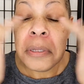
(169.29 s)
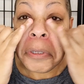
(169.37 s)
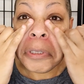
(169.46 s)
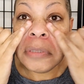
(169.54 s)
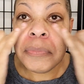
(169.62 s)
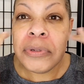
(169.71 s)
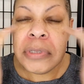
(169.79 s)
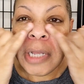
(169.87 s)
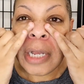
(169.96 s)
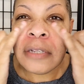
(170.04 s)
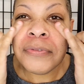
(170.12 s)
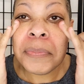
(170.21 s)
using
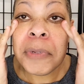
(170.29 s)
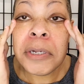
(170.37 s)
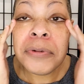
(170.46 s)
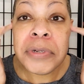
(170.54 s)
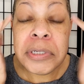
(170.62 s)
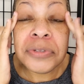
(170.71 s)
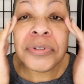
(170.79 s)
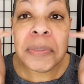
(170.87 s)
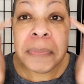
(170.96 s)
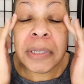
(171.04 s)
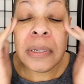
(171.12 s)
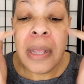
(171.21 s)
Botox for migraine
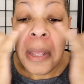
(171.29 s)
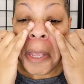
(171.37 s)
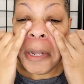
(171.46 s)
treatment.